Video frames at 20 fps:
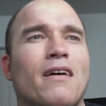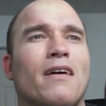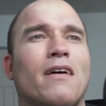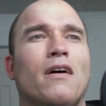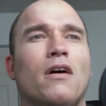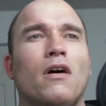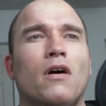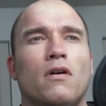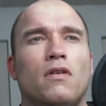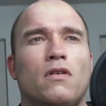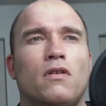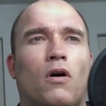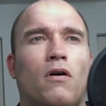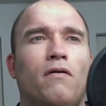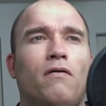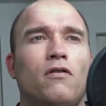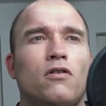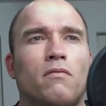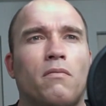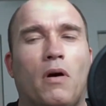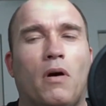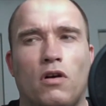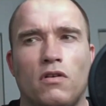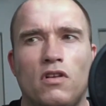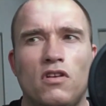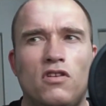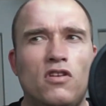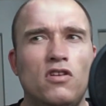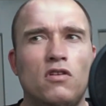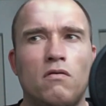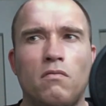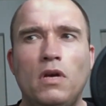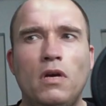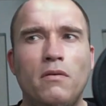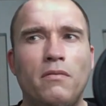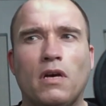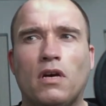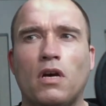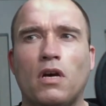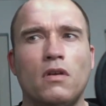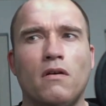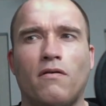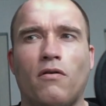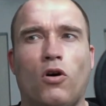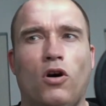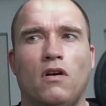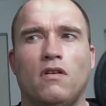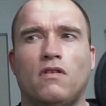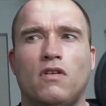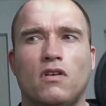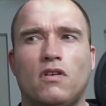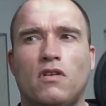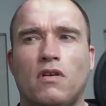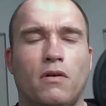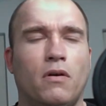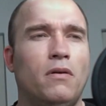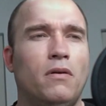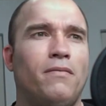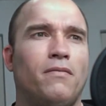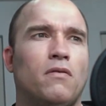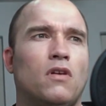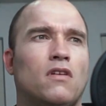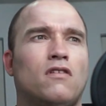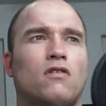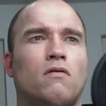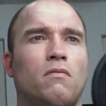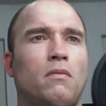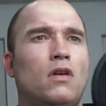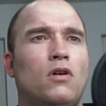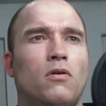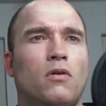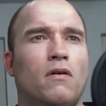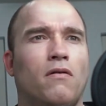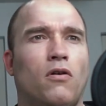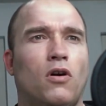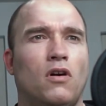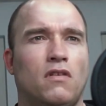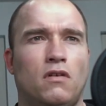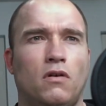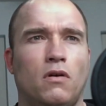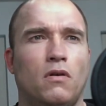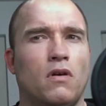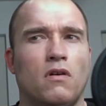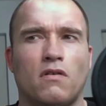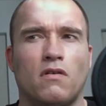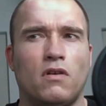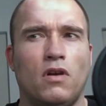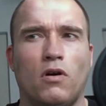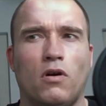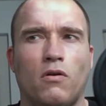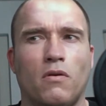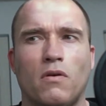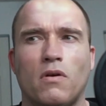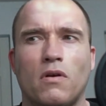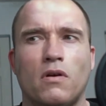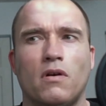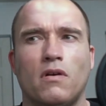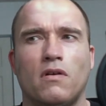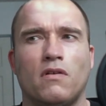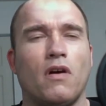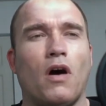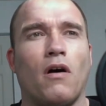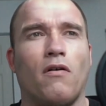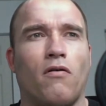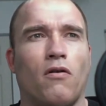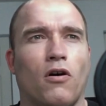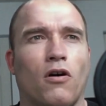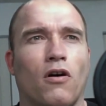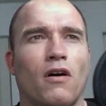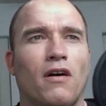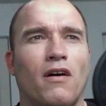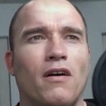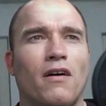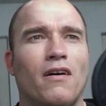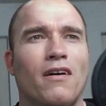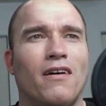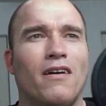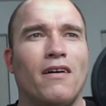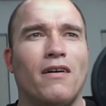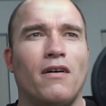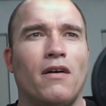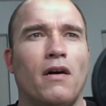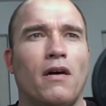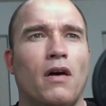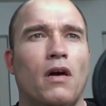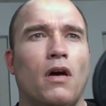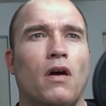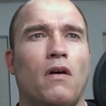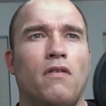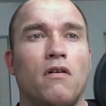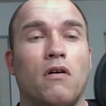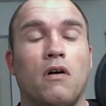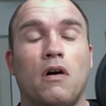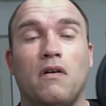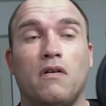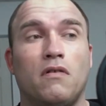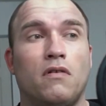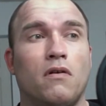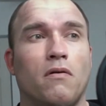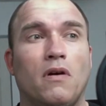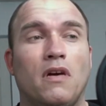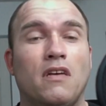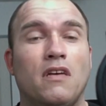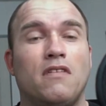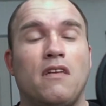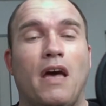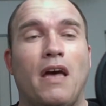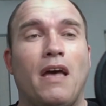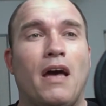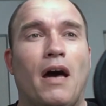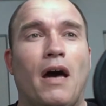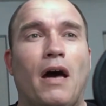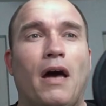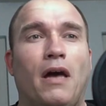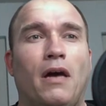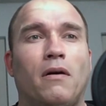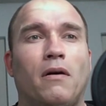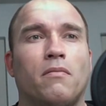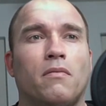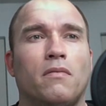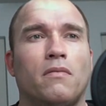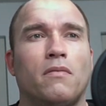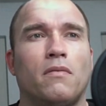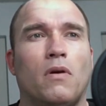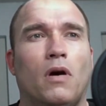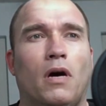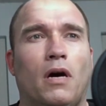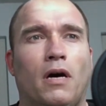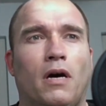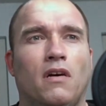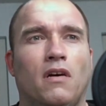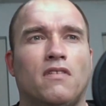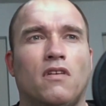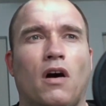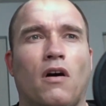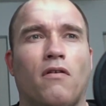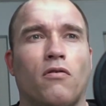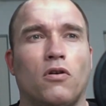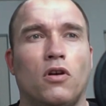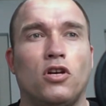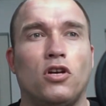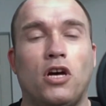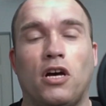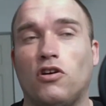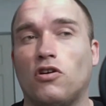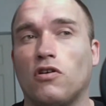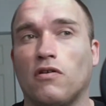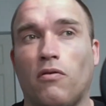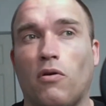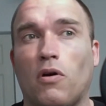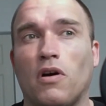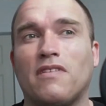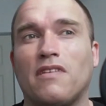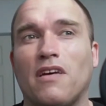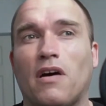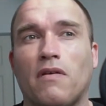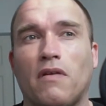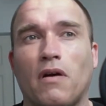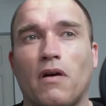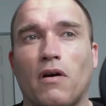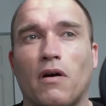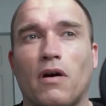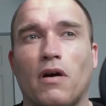Now football. This is me making the voice. This is me doing the voice, dude. There's no software. There is AI software to change your voice out there.